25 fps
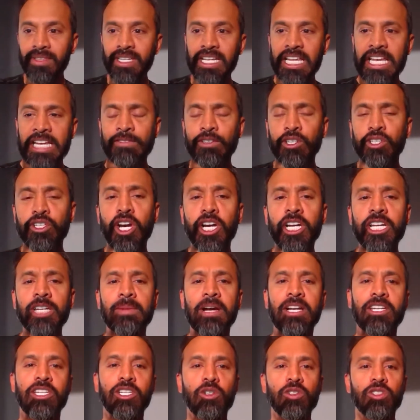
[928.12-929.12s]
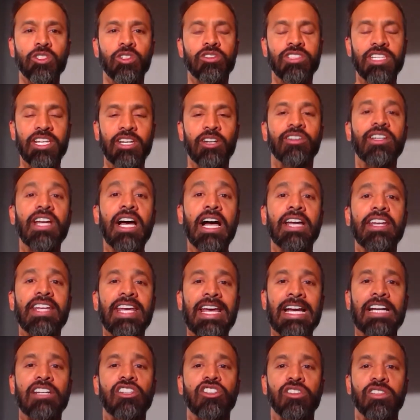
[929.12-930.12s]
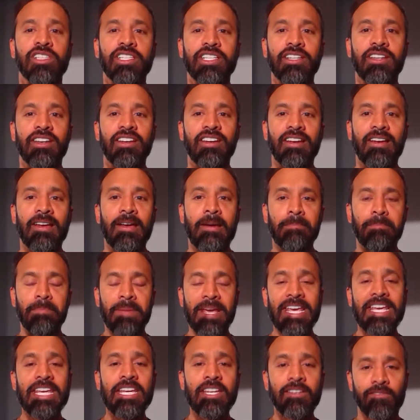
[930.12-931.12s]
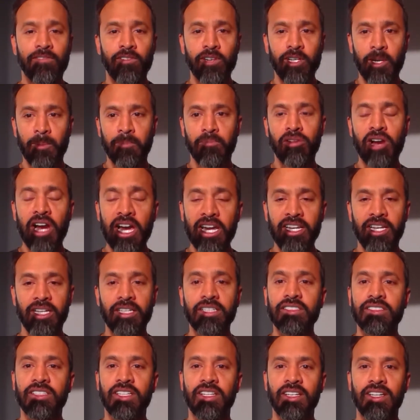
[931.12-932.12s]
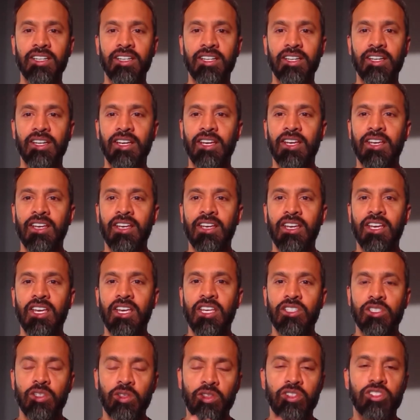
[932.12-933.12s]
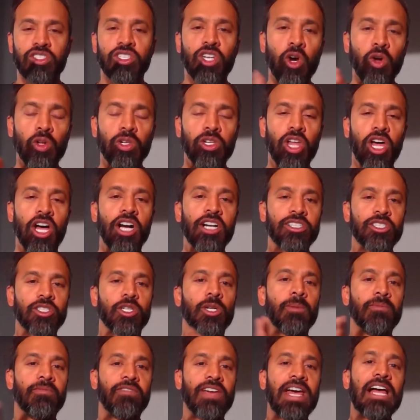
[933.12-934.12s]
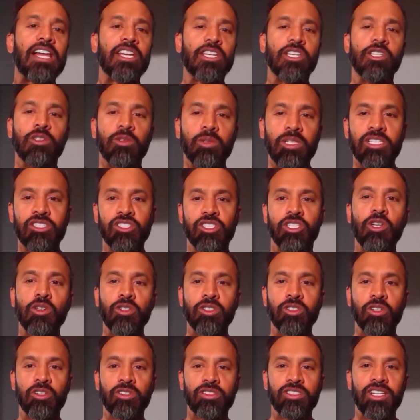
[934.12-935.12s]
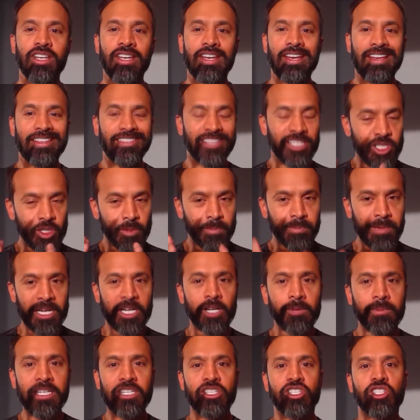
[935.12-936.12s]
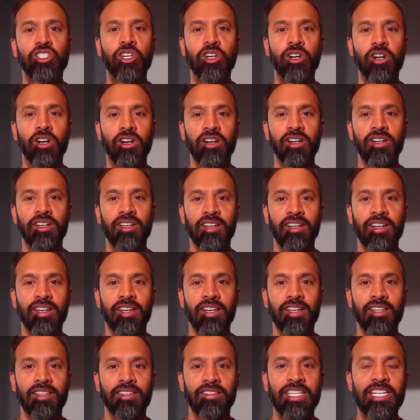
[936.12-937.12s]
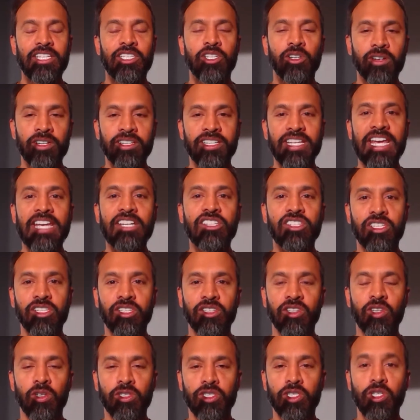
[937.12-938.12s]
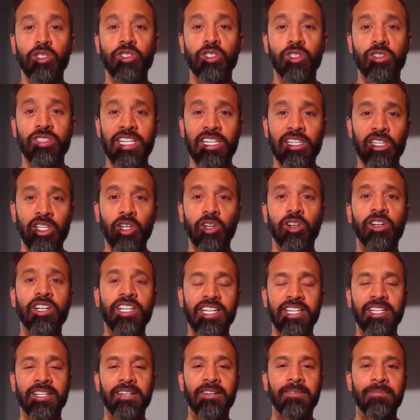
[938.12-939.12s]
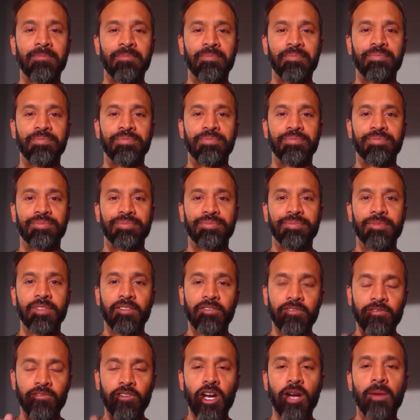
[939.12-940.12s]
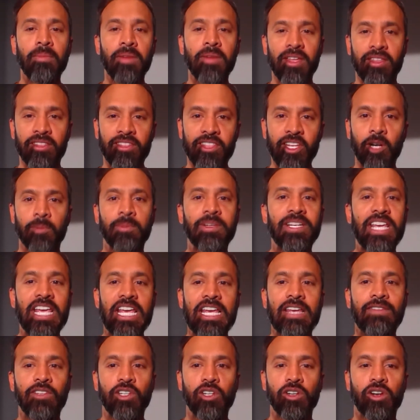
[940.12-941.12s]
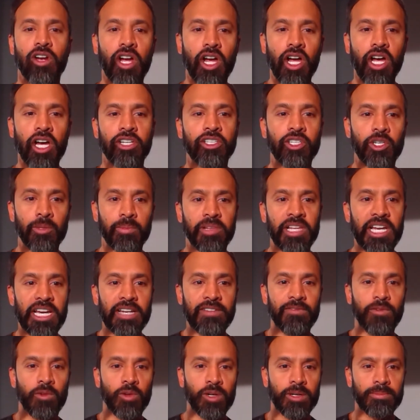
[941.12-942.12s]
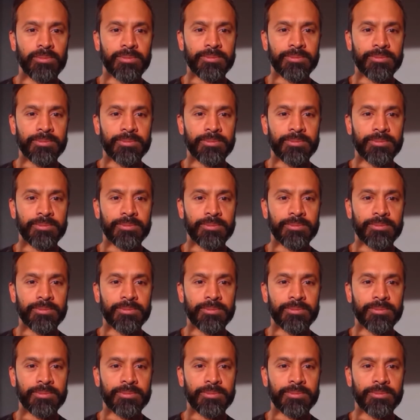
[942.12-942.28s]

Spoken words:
If you're talking about users that are not actually paying for your product, there's no long-term value to each user, then you better be sure that you're engaging those users and learning from their behavior on your platform.